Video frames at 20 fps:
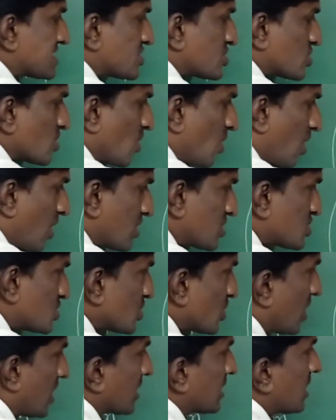charge
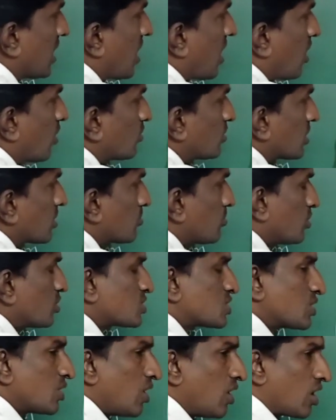on the
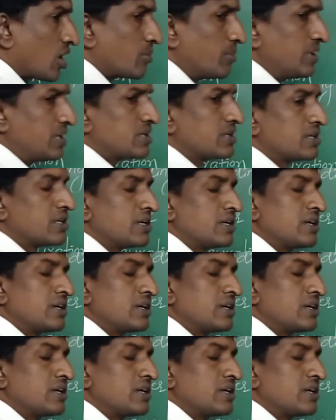outermost orbit